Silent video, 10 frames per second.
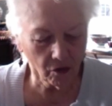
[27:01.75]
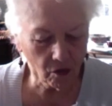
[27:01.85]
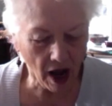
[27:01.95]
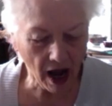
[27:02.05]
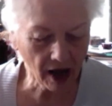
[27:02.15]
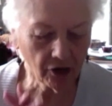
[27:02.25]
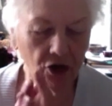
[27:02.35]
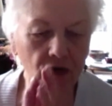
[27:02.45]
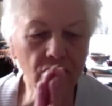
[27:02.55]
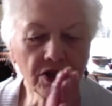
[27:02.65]
how do
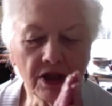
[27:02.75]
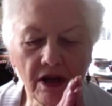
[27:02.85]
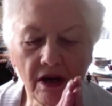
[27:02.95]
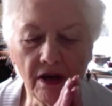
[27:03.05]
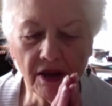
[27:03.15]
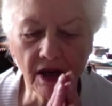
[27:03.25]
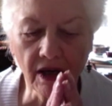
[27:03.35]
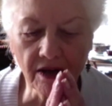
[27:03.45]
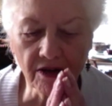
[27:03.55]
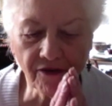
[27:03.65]
you see
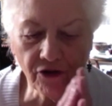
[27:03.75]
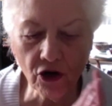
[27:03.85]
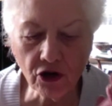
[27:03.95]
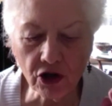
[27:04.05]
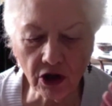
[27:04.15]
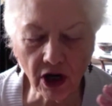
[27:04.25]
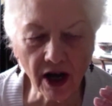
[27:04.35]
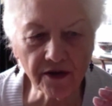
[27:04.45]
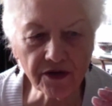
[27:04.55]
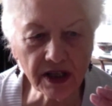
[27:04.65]
the future
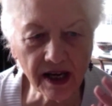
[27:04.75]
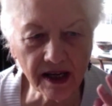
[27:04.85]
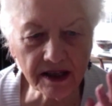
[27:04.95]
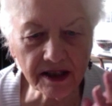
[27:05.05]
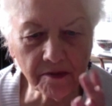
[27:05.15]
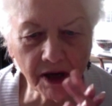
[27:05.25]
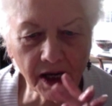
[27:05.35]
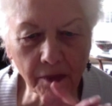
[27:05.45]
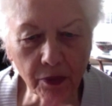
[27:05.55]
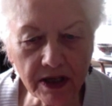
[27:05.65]
of science and
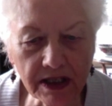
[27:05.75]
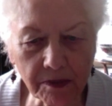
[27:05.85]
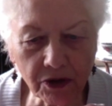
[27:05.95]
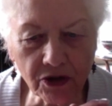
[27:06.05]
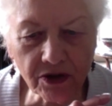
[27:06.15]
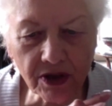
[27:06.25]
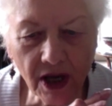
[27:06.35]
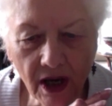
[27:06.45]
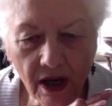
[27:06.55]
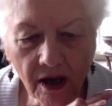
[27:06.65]
mind principles
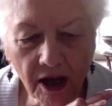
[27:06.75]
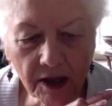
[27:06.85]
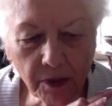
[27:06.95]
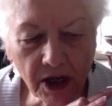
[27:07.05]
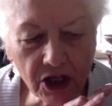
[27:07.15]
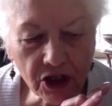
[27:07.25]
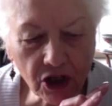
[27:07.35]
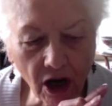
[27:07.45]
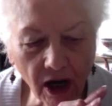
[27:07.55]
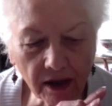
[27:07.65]
being
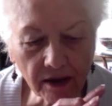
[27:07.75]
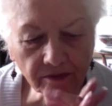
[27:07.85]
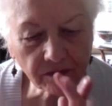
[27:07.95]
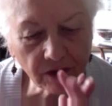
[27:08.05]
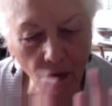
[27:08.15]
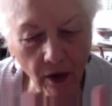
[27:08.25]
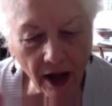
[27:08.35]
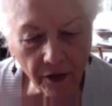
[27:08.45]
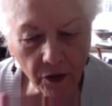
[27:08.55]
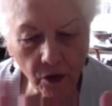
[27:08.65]
taught
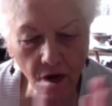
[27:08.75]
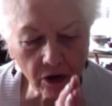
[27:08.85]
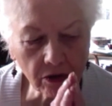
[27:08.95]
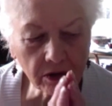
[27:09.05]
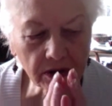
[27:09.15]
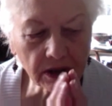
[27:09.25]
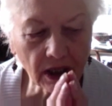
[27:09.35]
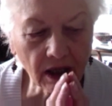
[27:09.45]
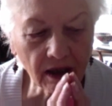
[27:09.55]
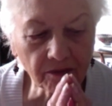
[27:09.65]
around the world?
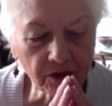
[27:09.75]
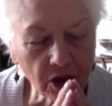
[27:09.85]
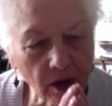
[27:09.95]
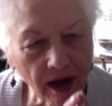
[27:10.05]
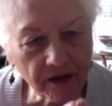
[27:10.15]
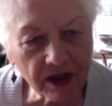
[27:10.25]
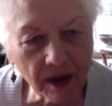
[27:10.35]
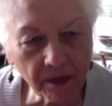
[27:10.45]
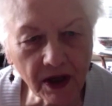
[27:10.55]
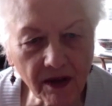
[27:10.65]
Do you have
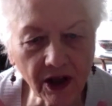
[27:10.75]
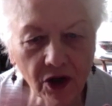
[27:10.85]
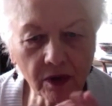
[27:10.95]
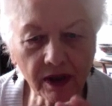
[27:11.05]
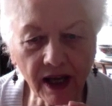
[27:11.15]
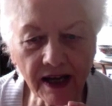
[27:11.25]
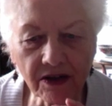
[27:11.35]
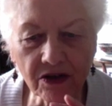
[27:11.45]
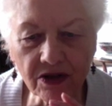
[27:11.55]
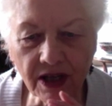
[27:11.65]
something that you would like
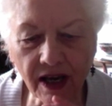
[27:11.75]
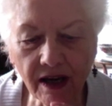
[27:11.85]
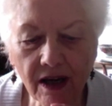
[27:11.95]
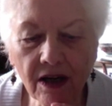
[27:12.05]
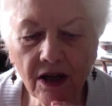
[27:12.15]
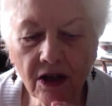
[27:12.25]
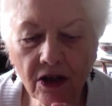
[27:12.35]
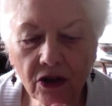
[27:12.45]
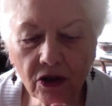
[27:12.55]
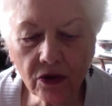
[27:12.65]
to say
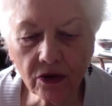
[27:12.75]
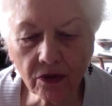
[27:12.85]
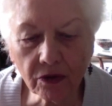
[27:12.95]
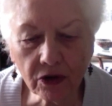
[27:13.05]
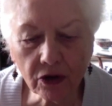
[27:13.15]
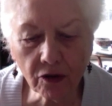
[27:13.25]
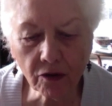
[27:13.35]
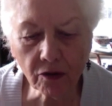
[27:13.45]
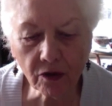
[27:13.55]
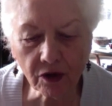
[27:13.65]
to
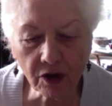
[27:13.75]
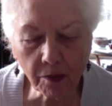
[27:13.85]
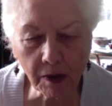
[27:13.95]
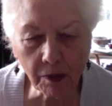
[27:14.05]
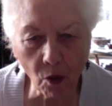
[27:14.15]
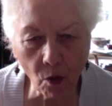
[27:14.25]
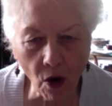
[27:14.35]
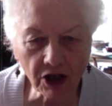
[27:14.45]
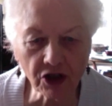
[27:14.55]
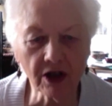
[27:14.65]
the people
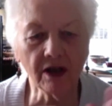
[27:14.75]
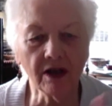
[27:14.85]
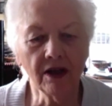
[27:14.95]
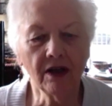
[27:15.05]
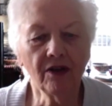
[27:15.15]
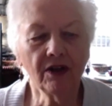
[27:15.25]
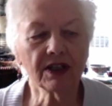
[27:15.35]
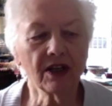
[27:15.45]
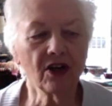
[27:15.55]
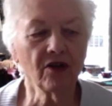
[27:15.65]
watching this
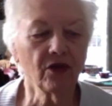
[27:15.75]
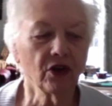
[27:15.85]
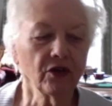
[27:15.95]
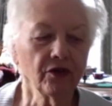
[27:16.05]
interview?